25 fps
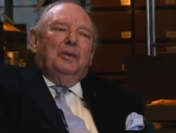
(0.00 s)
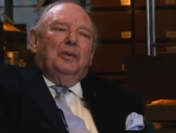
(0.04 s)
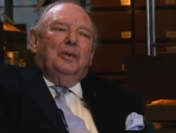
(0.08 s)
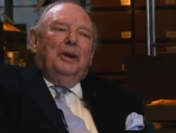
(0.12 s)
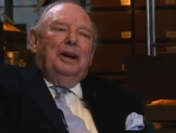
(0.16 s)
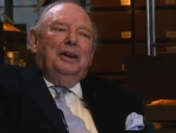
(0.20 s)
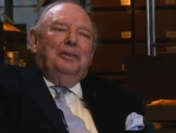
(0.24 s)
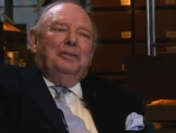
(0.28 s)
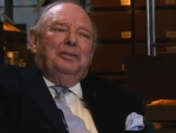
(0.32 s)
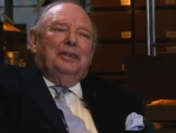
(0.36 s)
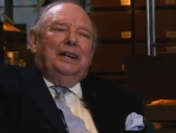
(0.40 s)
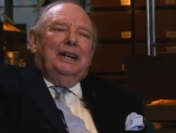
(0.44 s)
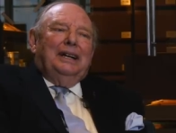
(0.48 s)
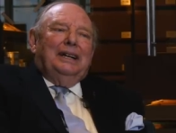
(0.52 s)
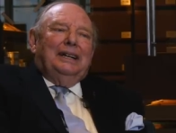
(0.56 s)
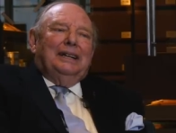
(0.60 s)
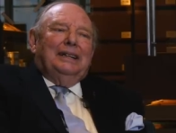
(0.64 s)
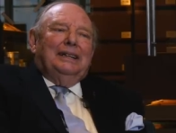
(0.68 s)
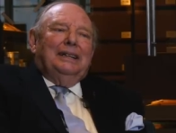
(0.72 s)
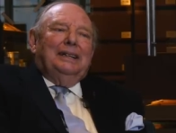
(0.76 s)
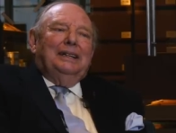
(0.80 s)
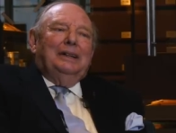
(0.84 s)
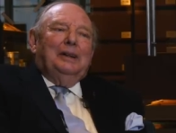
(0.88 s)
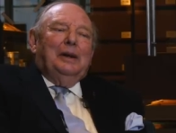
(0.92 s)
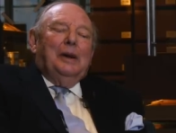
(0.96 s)
quite
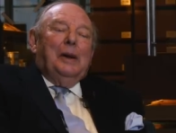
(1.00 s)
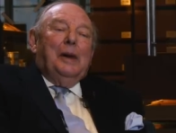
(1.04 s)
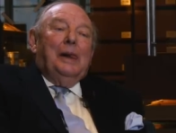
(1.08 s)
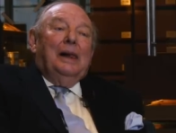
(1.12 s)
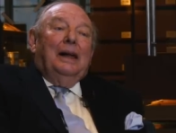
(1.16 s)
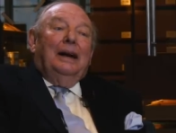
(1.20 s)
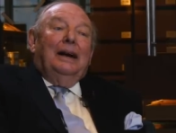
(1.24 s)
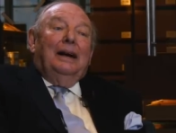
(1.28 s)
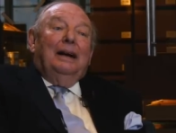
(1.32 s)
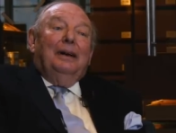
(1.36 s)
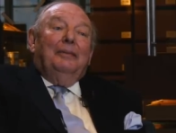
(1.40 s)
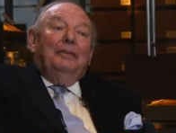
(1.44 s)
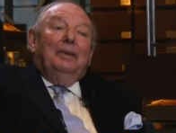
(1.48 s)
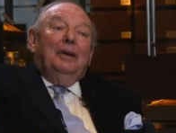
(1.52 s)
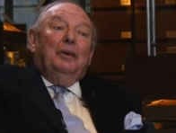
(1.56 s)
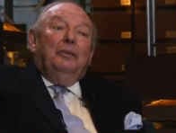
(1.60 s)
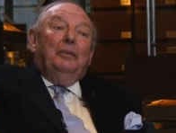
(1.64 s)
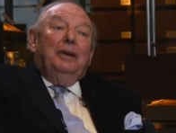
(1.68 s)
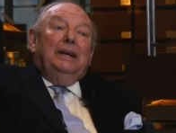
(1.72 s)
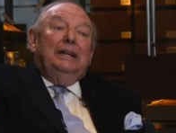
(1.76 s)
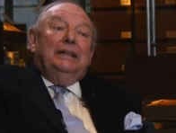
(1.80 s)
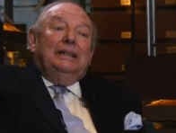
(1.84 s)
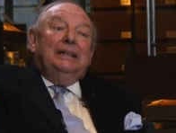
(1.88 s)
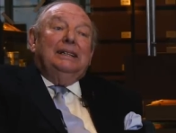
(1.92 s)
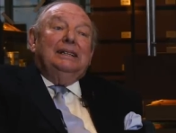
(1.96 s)
frankly, um,
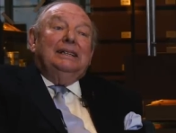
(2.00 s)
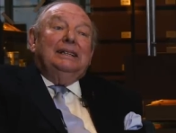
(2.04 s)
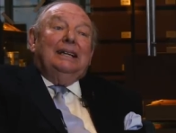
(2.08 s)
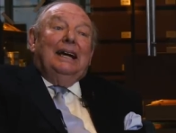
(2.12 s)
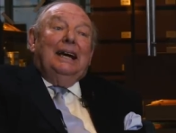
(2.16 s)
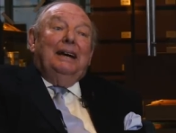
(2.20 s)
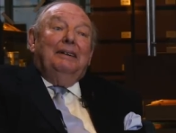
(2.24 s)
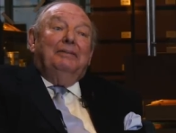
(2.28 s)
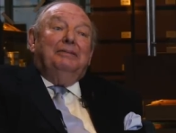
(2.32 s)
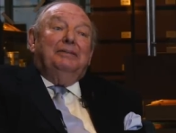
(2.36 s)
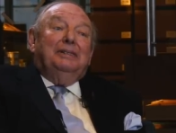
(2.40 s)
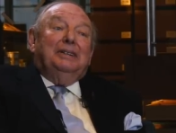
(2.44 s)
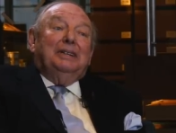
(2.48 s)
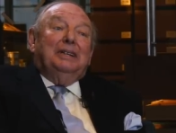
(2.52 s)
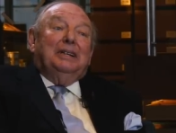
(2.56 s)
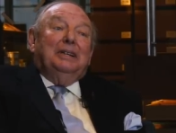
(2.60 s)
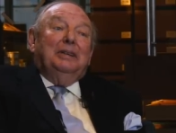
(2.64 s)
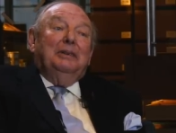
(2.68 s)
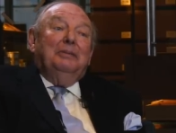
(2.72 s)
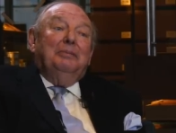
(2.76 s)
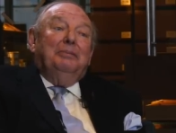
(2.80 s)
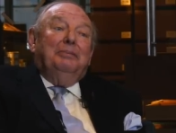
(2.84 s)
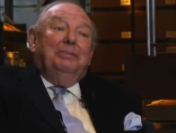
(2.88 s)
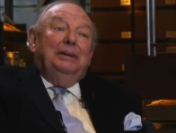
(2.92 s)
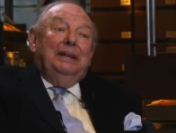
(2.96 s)
we didn't have to
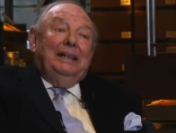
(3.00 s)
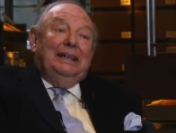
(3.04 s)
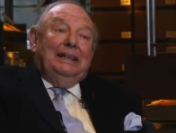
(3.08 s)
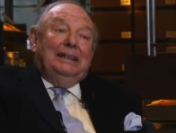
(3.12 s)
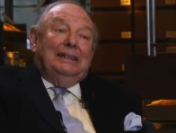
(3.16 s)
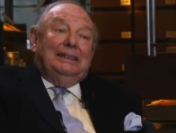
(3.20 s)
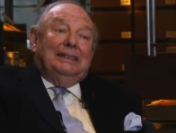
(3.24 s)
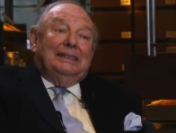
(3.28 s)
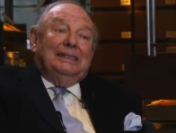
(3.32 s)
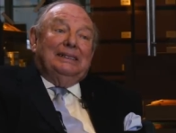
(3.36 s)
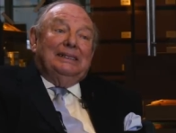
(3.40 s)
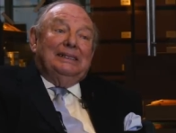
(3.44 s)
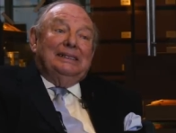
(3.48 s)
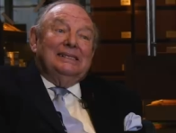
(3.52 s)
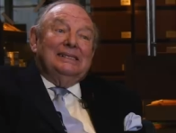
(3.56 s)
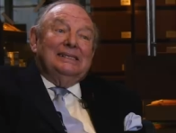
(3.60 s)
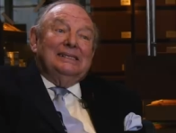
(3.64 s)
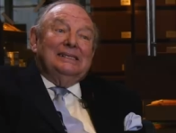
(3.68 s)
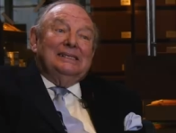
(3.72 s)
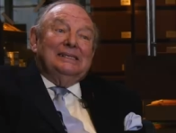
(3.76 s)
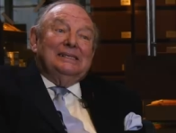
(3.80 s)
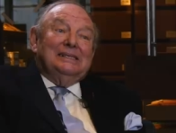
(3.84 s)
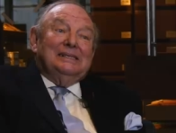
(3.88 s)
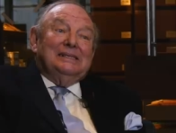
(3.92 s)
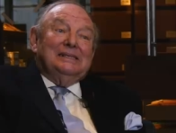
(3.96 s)
compete
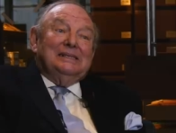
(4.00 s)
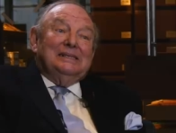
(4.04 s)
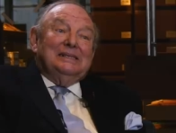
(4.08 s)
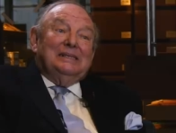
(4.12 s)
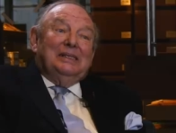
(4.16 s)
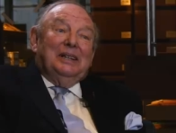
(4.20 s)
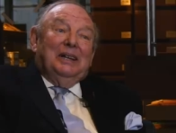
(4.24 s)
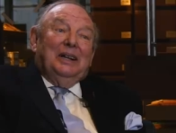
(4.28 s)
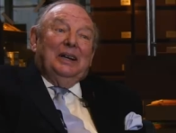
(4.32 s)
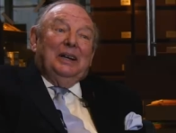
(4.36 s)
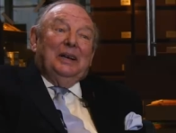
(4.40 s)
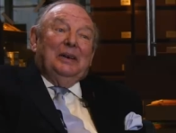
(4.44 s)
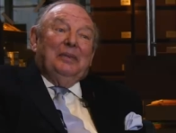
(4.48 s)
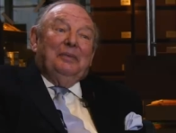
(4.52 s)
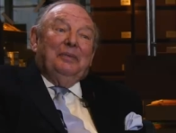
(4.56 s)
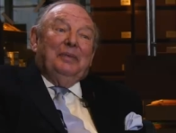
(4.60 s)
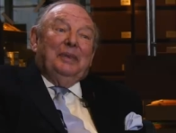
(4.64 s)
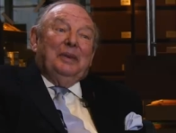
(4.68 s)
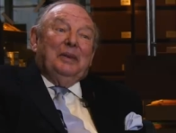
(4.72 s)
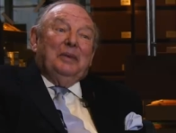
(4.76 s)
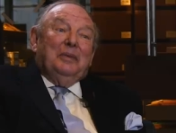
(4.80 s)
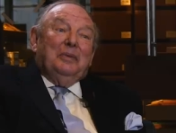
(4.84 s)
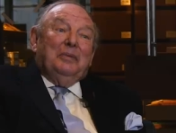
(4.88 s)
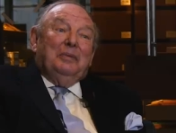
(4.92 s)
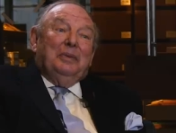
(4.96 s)

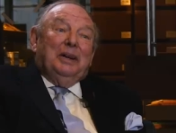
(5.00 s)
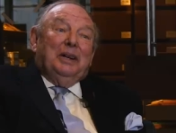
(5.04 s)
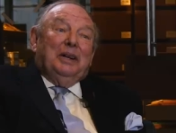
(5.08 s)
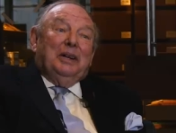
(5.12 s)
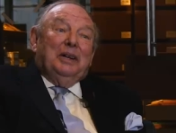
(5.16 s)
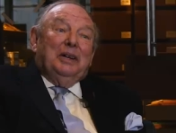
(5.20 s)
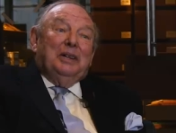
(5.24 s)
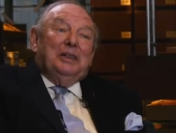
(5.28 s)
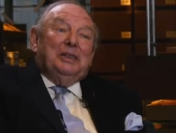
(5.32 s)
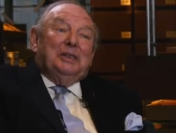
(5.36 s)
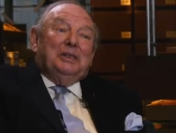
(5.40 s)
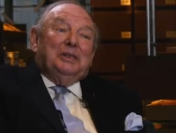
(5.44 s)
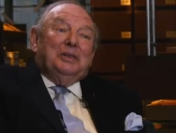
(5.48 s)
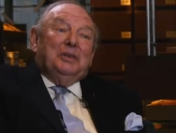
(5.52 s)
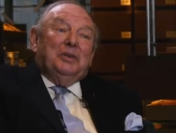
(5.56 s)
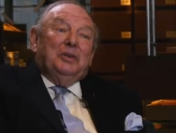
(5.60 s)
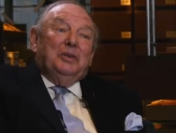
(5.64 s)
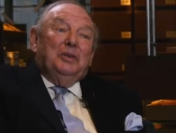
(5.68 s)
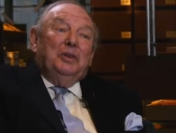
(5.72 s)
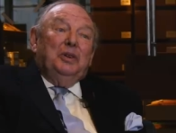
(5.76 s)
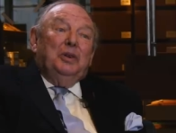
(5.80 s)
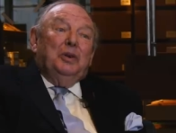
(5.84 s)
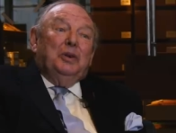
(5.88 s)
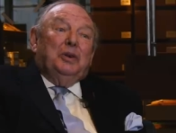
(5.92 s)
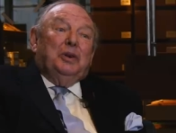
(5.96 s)
um, because
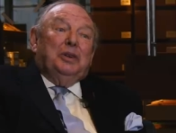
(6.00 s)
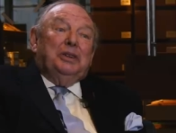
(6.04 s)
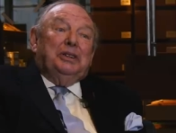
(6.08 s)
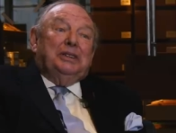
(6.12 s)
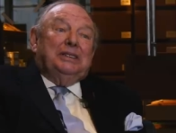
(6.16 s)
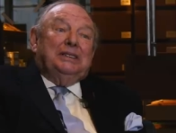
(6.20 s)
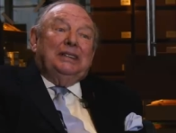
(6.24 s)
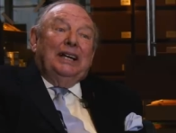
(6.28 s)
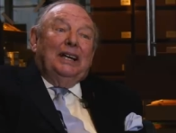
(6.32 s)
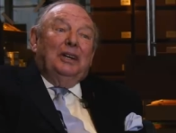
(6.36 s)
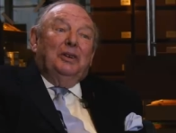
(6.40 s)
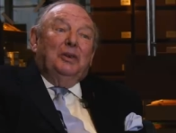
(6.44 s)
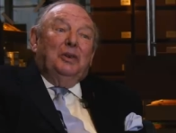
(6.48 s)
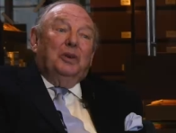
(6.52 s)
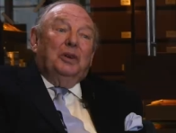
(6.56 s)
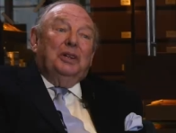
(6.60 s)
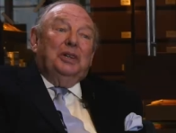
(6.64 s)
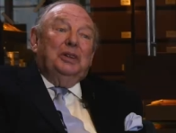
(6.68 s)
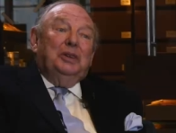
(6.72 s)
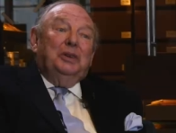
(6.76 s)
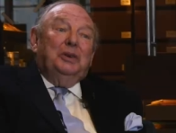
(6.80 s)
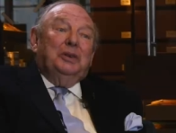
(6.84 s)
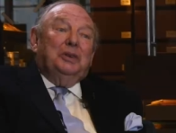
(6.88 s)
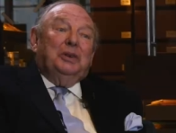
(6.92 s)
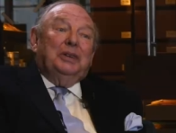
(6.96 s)
you could sell all
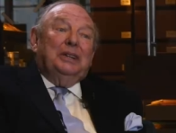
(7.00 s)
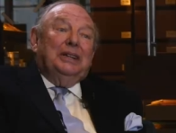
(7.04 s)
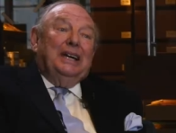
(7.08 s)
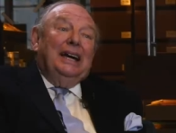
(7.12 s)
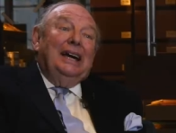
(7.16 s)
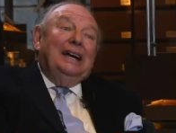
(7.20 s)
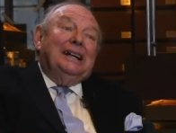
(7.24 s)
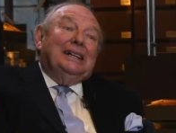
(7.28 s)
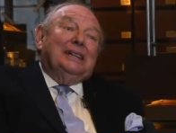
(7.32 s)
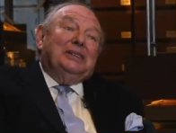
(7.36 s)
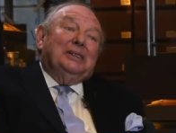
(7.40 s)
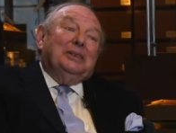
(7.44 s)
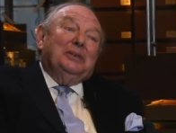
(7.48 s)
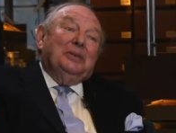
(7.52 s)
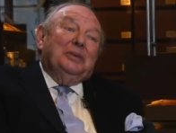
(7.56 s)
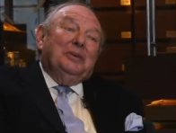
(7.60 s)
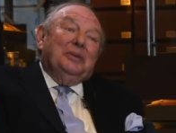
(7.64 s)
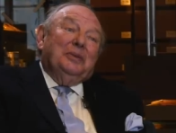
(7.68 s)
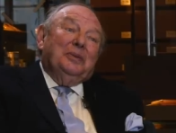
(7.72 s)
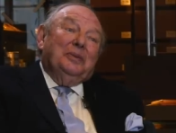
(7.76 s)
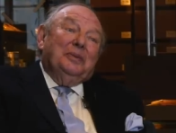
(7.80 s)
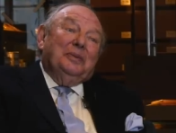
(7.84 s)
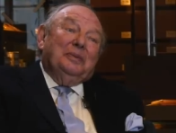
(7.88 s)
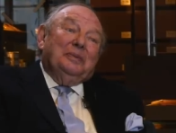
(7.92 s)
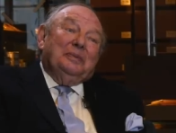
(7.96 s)
that you could get.
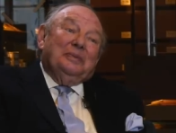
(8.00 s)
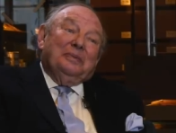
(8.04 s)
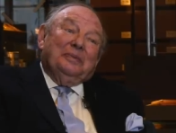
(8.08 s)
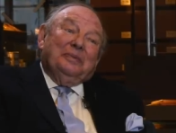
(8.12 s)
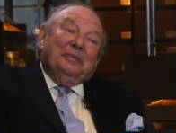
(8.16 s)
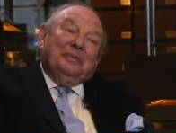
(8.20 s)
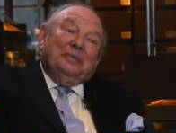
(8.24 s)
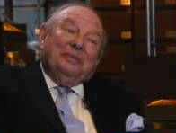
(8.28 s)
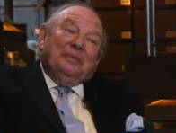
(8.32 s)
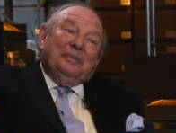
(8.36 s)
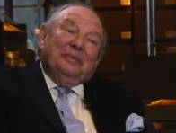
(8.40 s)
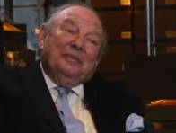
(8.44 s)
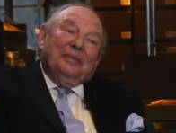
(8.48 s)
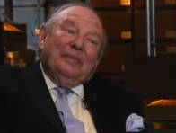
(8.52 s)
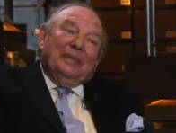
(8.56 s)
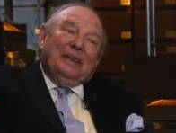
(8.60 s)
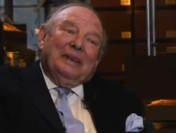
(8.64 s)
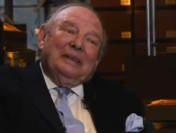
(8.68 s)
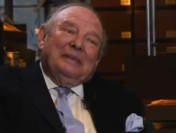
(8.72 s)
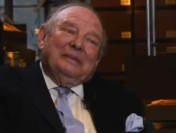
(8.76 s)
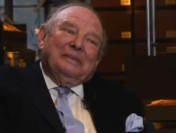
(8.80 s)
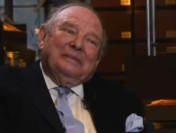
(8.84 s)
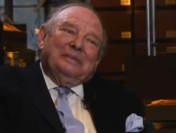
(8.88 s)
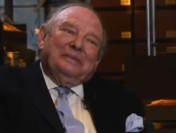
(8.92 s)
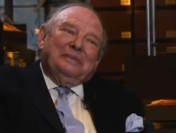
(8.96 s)
Right. Right.
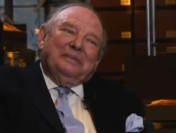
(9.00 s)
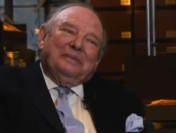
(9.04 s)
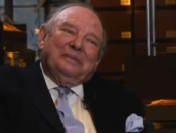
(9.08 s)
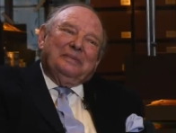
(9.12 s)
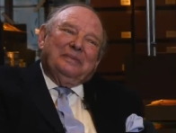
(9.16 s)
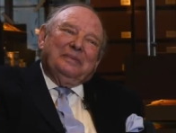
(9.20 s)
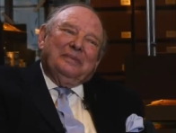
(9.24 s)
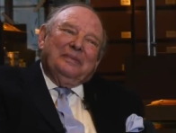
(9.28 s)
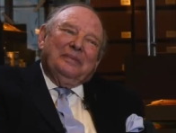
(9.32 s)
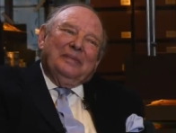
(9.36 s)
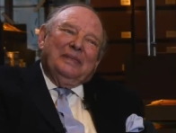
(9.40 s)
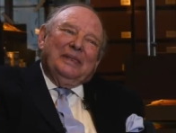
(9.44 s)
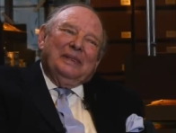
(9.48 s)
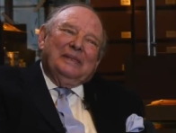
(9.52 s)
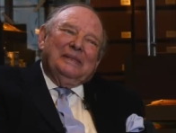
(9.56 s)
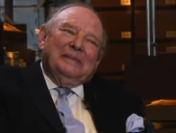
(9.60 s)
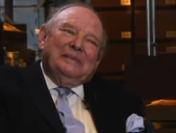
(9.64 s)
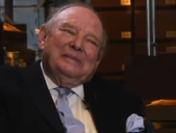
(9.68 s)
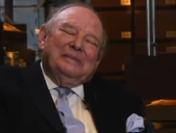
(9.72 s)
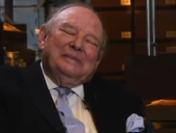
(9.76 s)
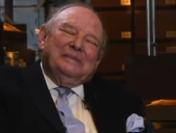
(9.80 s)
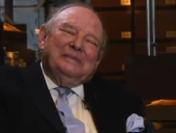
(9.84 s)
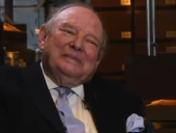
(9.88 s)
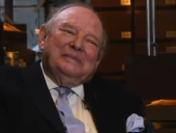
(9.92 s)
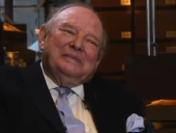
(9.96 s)
Okay.
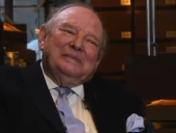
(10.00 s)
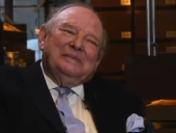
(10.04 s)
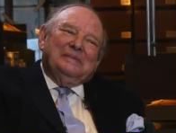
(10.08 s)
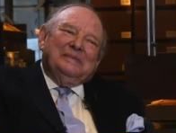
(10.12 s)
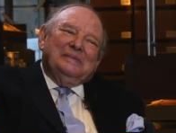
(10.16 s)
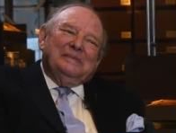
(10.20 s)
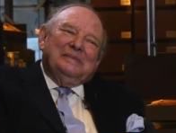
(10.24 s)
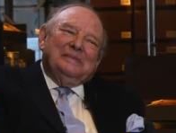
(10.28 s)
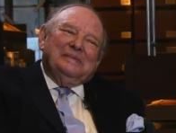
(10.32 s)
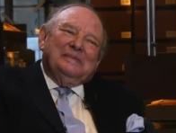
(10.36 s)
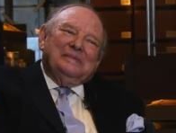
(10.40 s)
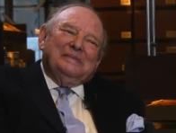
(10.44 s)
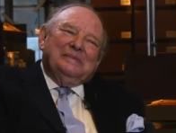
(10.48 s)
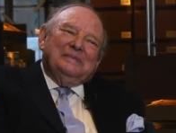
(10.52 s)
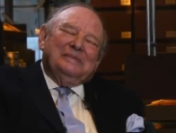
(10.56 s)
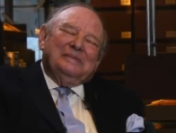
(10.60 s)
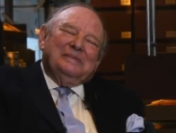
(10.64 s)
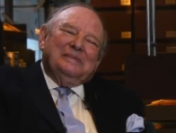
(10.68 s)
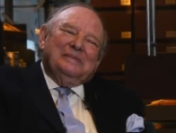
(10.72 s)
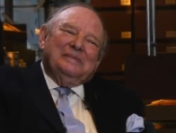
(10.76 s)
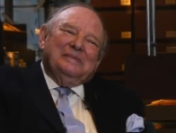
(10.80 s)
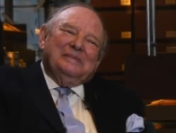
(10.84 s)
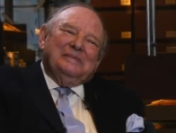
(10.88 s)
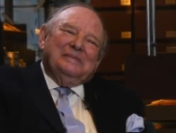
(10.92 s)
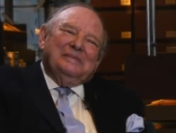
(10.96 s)
And
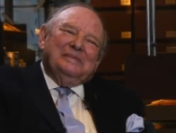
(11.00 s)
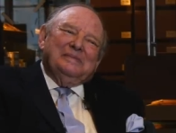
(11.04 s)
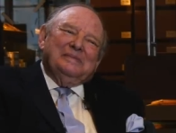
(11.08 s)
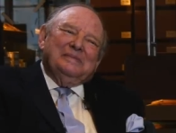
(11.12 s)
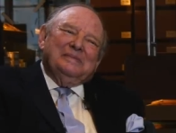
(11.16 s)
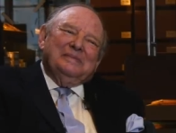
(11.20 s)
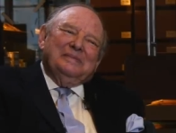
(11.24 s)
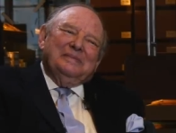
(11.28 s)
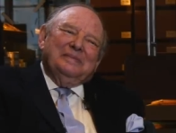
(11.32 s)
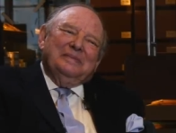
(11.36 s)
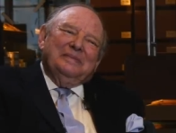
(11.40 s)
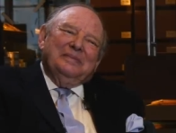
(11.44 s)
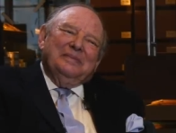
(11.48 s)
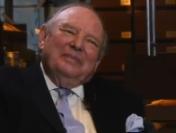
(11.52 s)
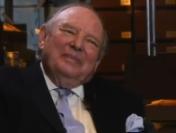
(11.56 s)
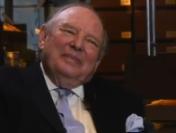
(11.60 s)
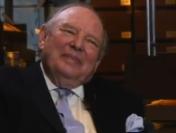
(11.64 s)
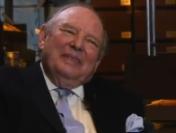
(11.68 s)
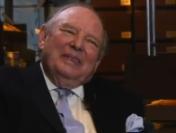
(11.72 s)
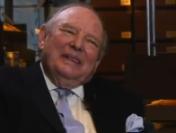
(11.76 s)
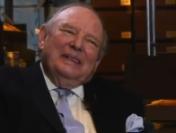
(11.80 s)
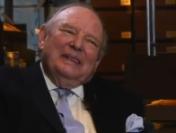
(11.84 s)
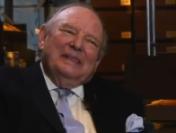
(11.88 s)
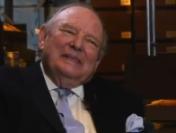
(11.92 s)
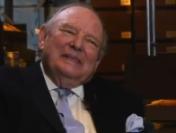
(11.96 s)
then, so, I mean, a trip